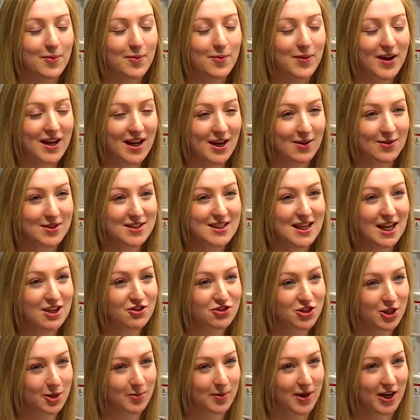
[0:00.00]
My name is
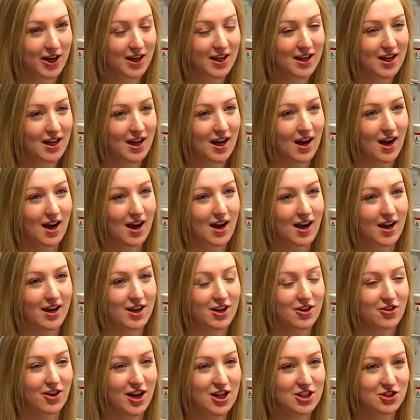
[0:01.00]
Andrea Burke.
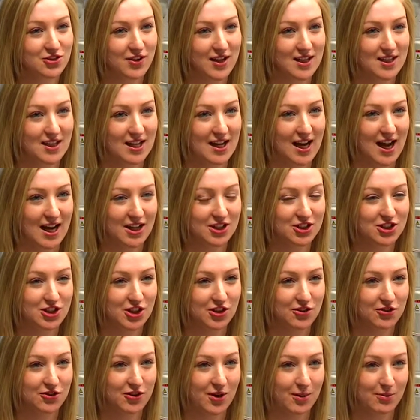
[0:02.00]
I graduated last
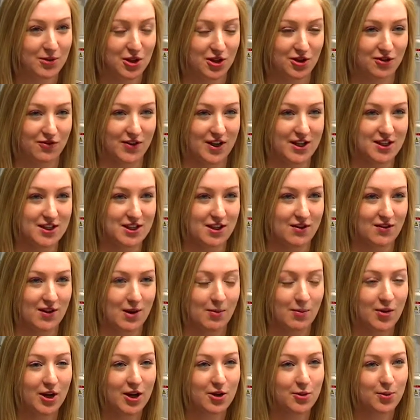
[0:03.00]
year from the University of
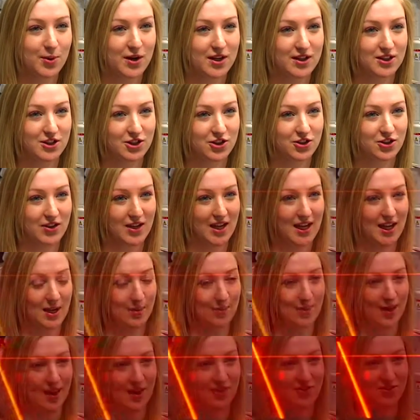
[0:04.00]
Limerick with a degree in applied